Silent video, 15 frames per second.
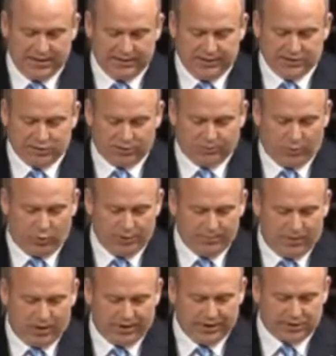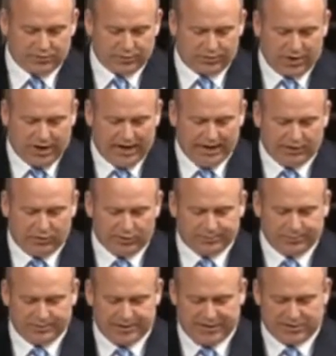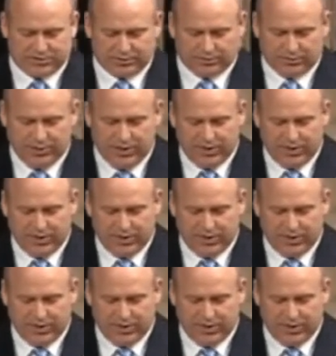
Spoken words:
These are important markets with high growth potential.